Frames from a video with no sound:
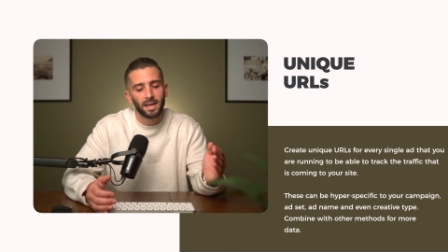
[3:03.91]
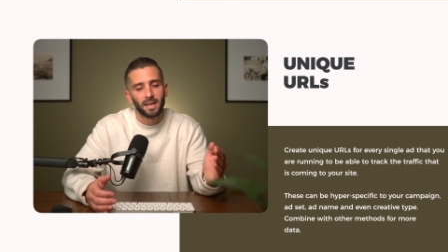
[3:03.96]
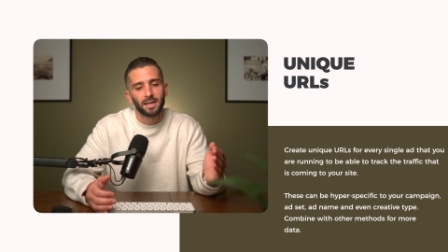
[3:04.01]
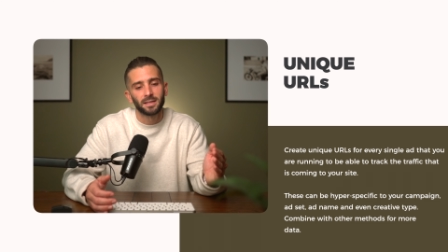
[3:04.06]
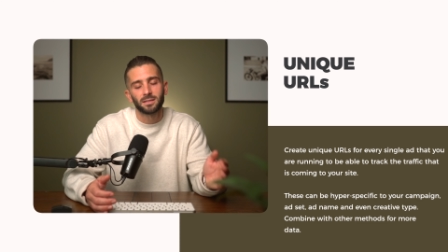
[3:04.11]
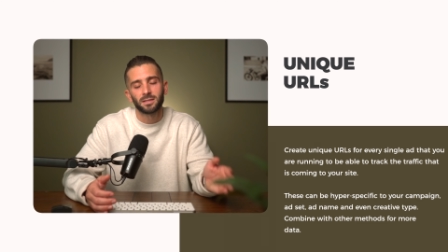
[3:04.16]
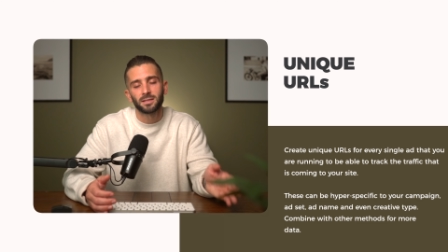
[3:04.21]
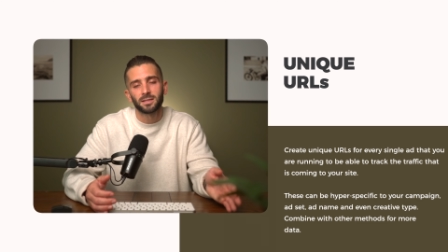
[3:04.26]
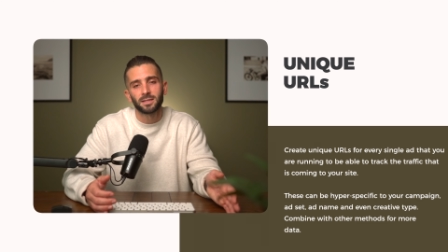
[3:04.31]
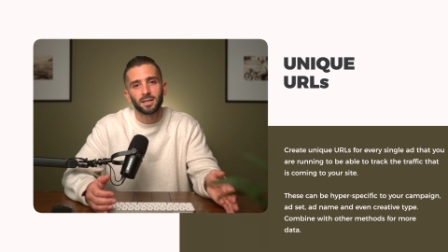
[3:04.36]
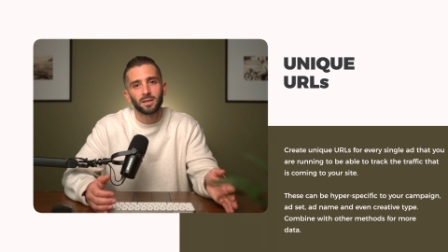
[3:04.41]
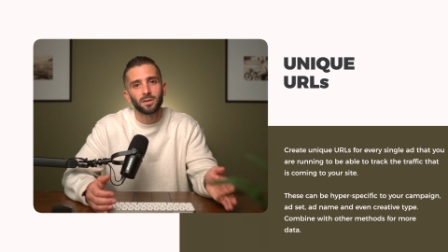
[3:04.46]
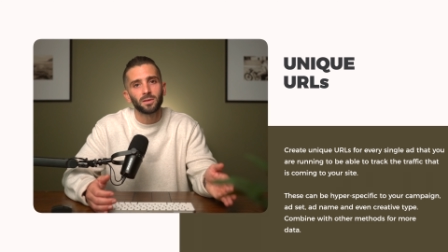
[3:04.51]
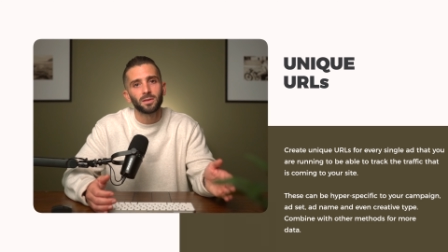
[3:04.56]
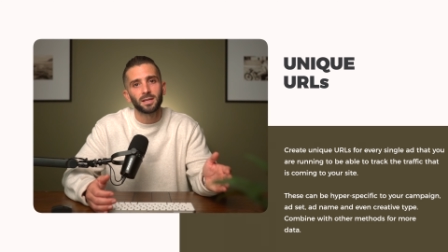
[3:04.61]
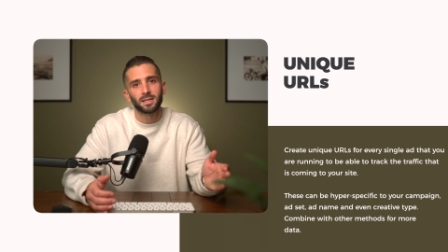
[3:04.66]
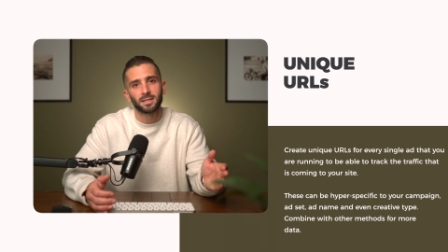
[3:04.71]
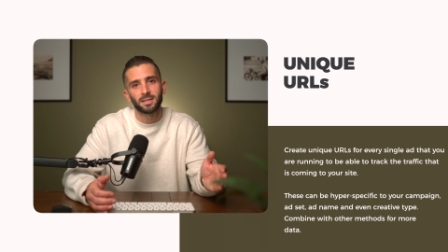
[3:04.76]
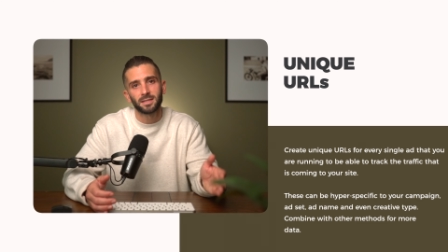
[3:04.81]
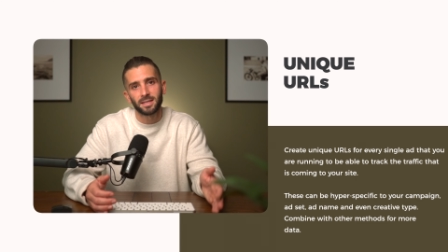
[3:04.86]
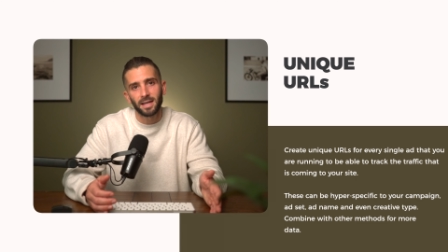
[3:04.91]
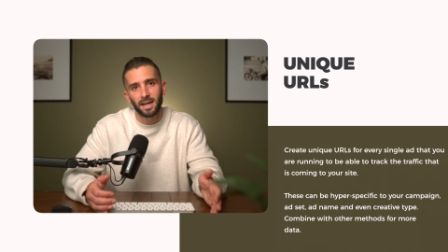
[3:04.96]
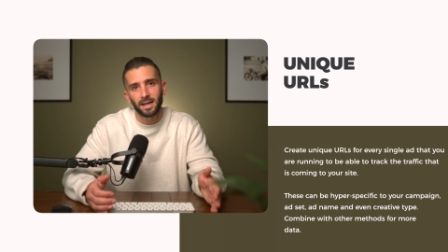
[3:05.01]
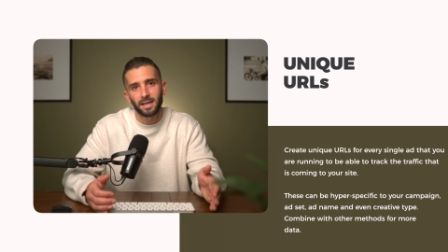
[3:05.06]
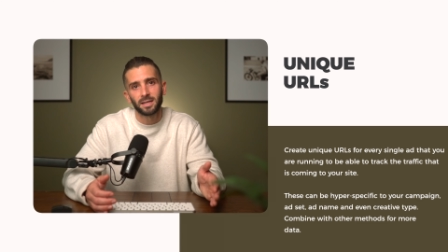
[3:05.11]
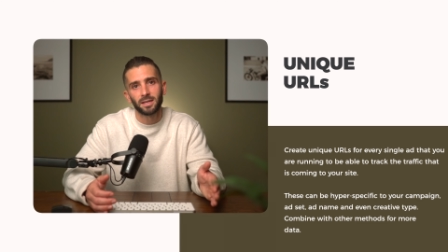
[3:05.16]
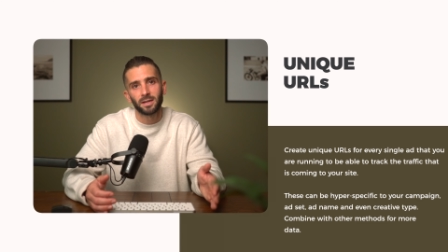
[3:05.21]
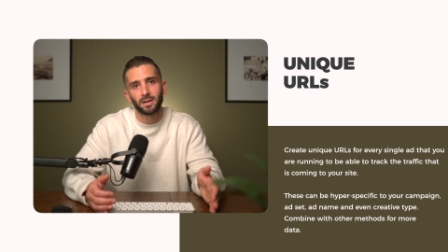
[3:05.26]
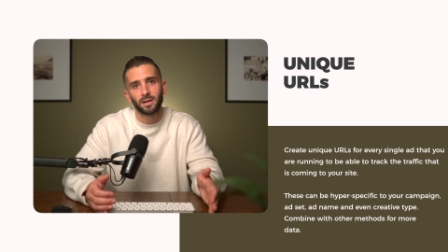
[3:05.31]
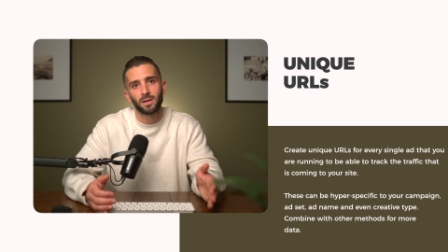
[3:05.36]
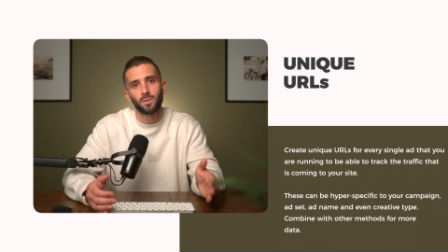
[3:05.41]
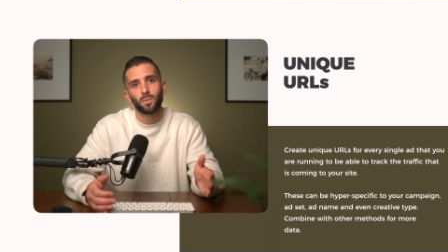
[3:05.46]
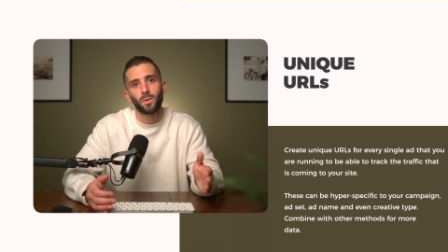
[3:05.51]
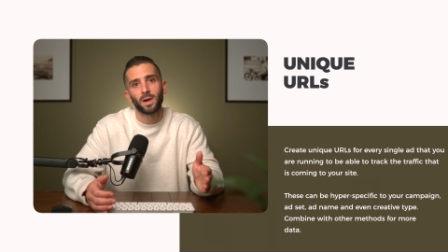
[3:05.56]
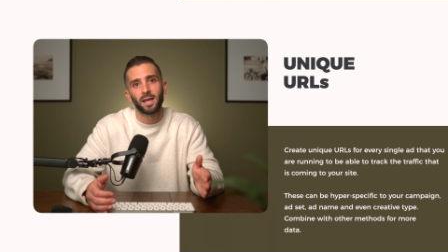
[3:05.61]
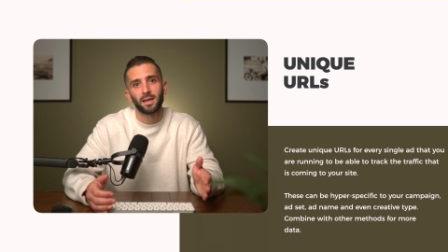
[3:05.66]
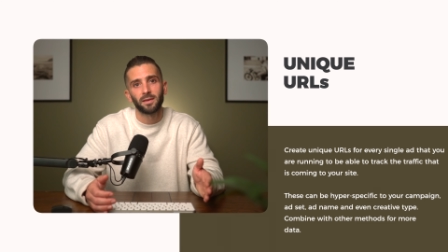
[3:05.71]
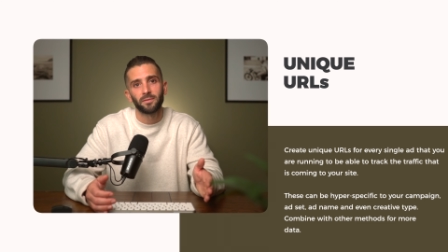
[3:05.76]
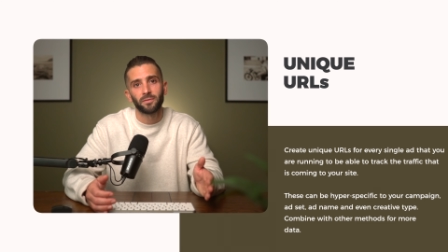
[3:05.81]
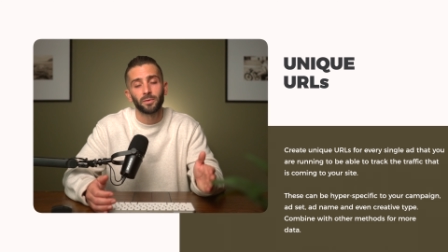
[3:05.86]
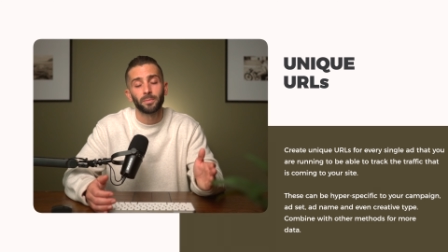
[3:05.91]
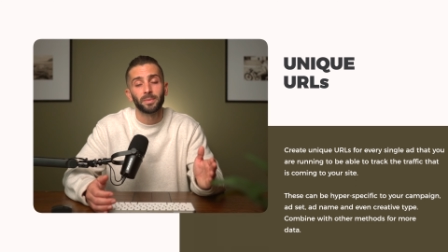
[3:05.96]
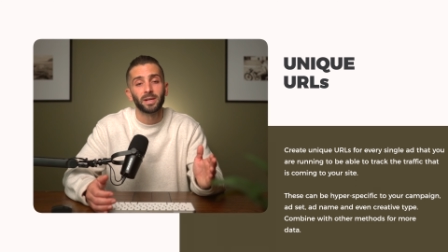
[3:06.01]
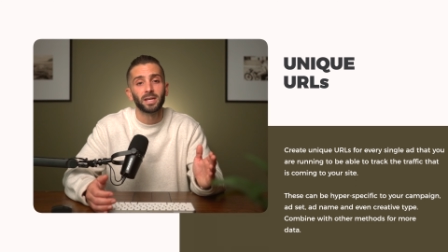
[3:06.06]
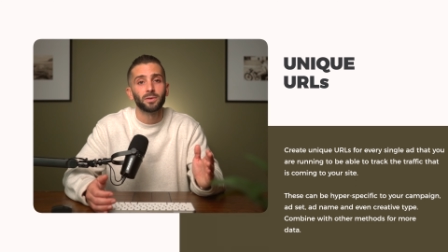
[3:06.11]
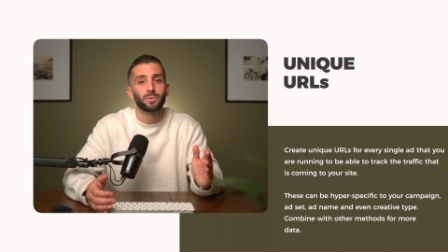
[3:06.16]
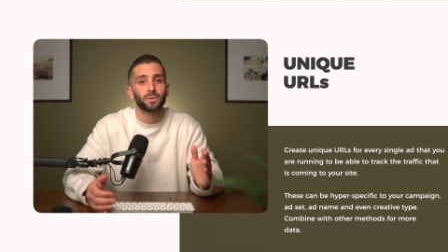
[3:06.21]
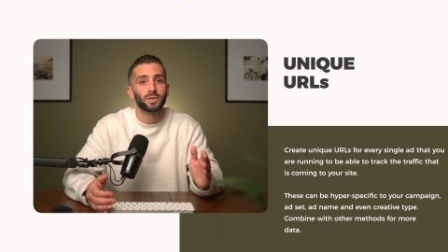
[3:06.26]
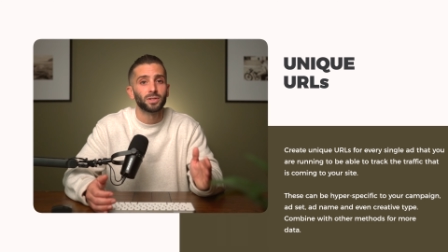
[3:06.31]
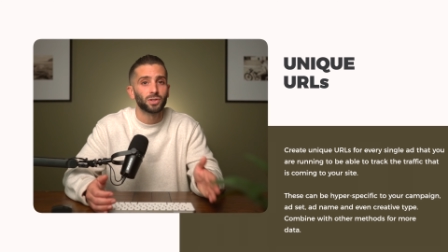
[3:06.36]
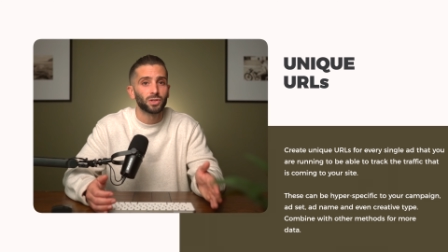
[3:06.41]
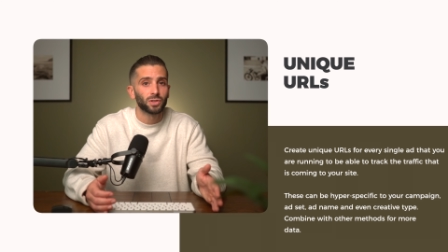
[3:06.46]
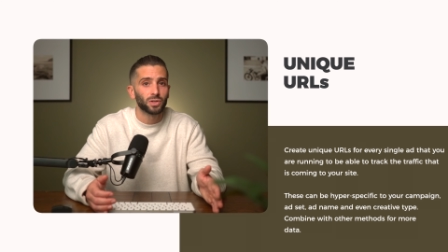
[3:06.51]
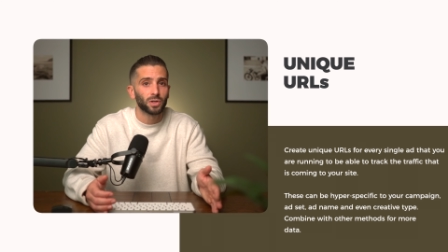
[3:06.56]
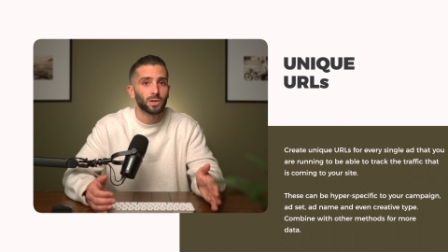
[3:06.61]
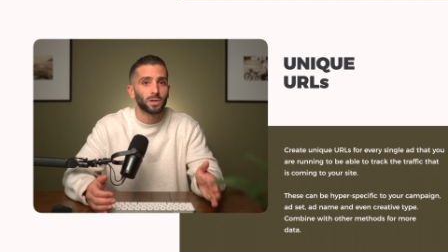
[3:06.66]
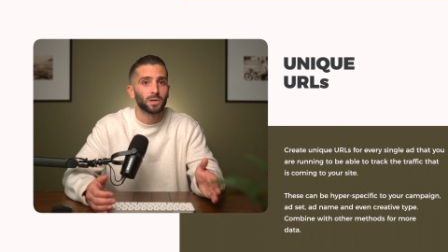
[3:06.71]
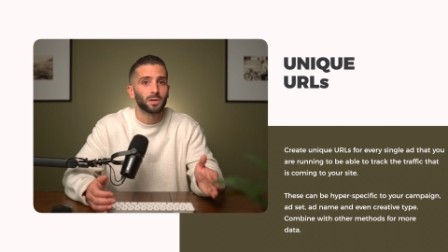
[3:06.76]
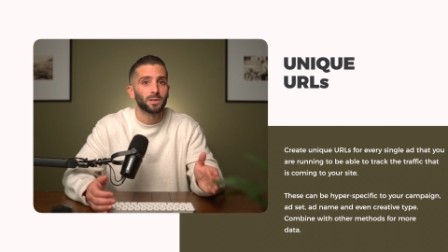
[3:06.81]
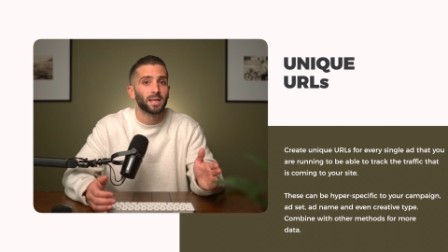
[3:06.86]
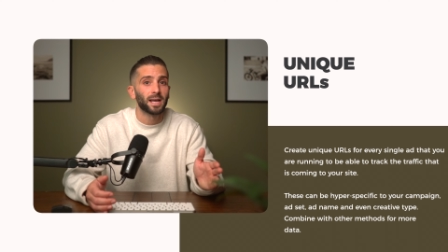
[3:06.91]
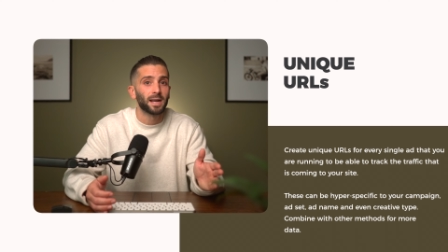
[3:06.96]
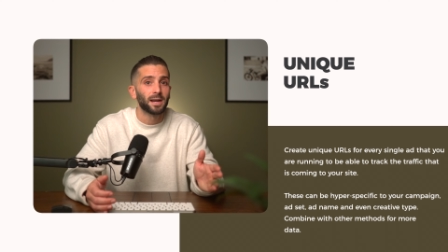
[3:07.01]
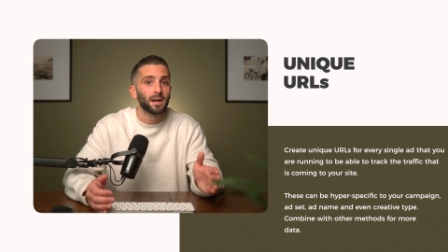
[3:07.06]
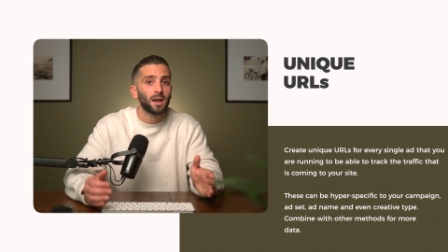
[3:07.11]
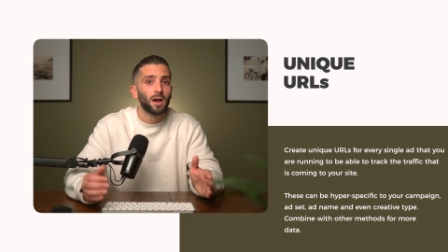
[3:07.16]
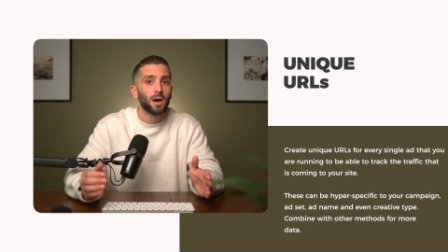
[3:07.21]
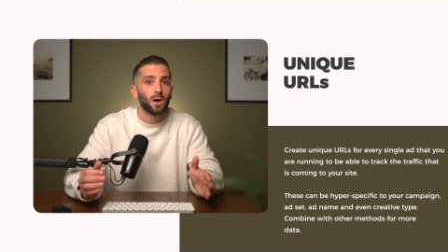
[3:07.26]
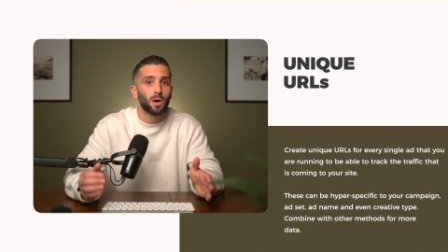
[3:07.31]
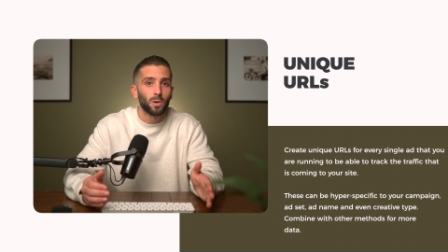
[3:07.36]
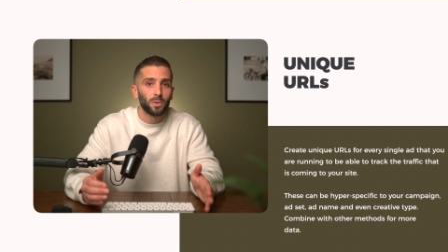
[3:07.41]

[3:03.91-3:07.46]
it's still a secondary way for me to ensure that,